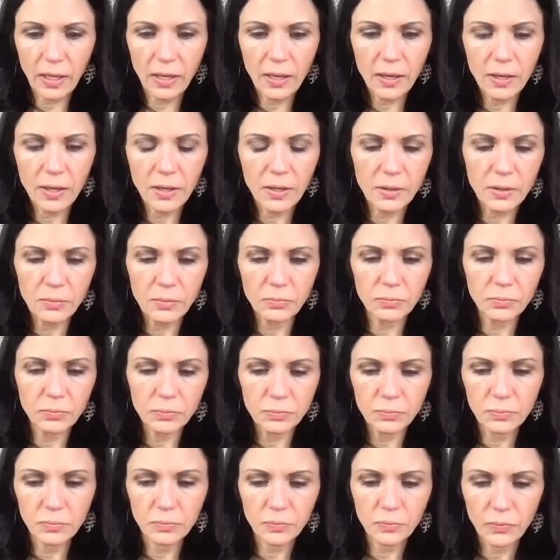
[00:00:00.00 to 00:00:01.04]
Um,
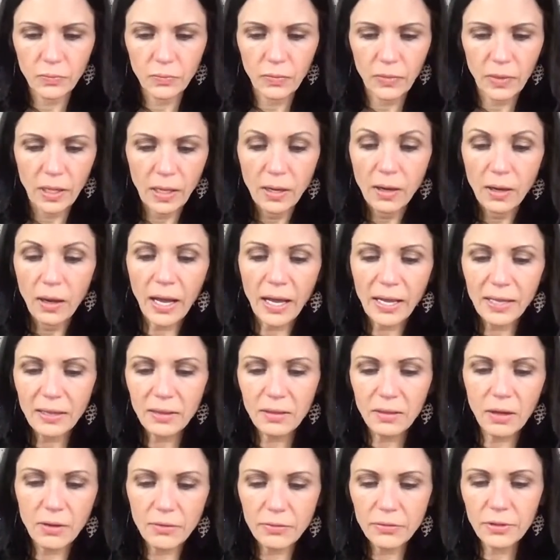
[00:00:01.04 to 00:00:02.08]
I
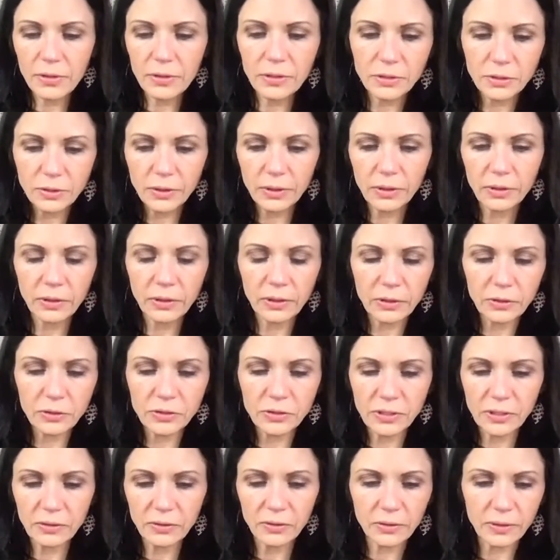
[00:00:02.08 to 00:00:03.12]
love the DuraClear
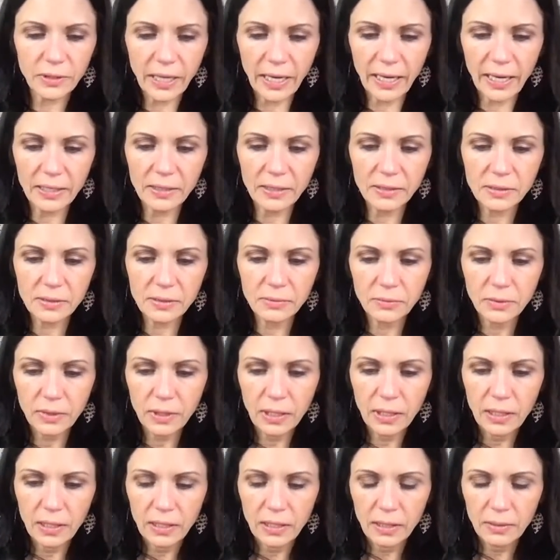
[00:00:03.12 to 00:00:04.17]
sealer, guys.
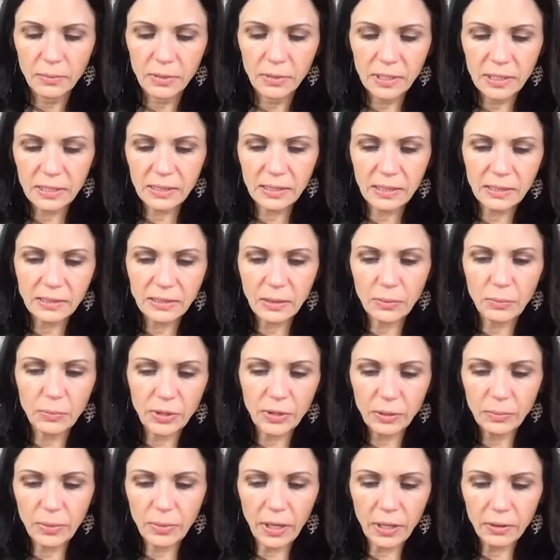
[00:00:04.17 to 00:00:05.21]
I mean, that, that's a
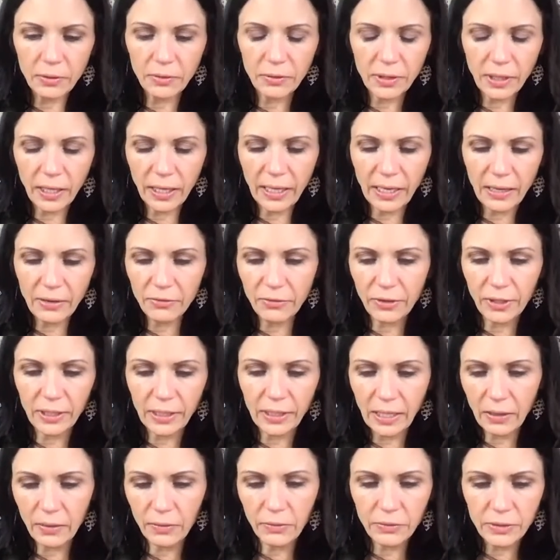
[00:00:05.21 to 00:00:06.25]
big bottle that I have right
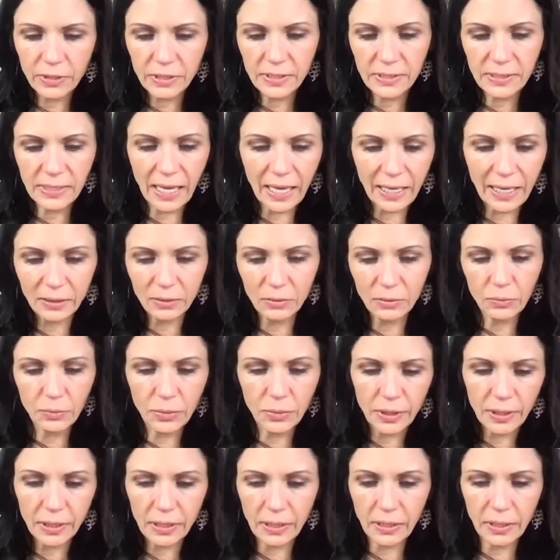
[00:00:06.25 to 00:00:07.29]
now of this satin,
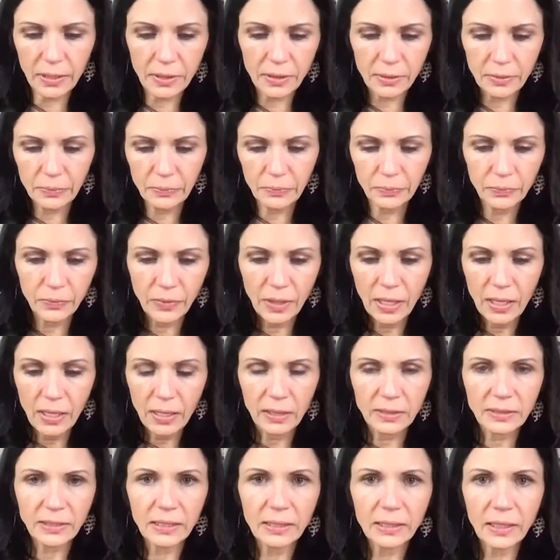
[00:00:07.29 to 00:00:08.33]
but because
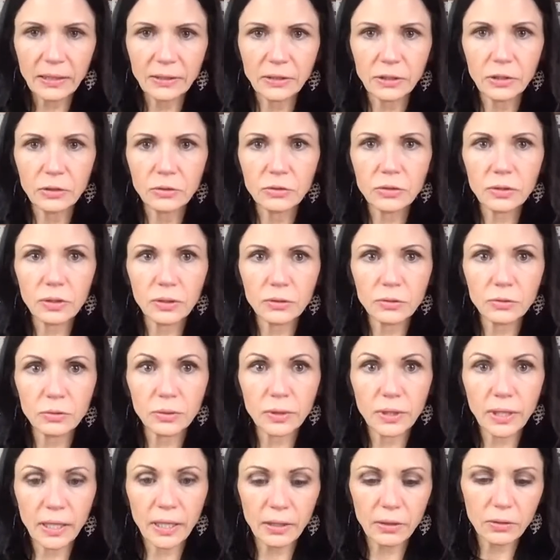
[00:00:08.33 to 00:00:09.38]
um, I like to use it on
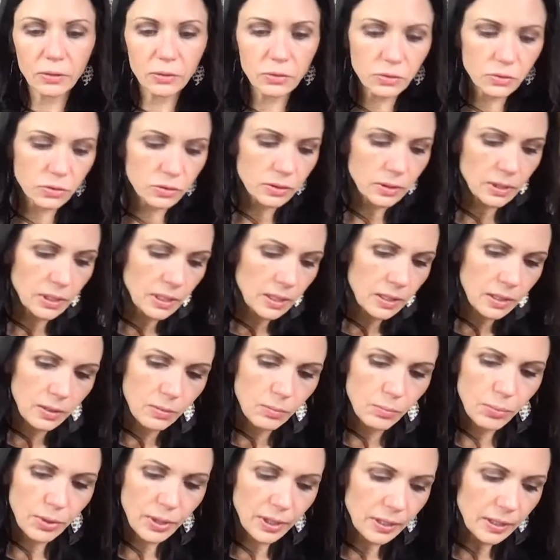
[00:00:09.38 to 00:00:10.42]
door hangers.
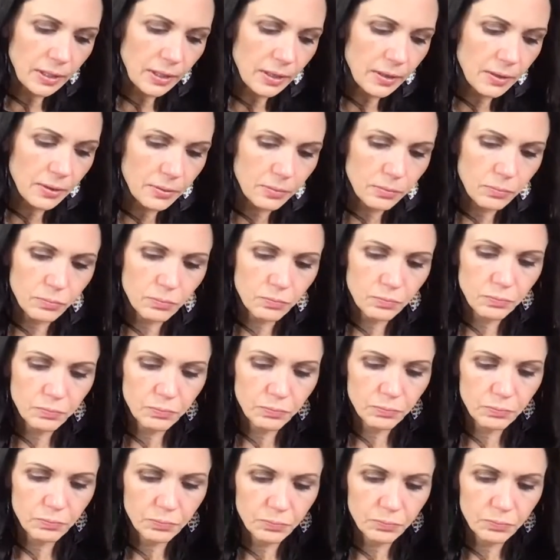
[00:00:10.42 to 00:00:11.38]
But um,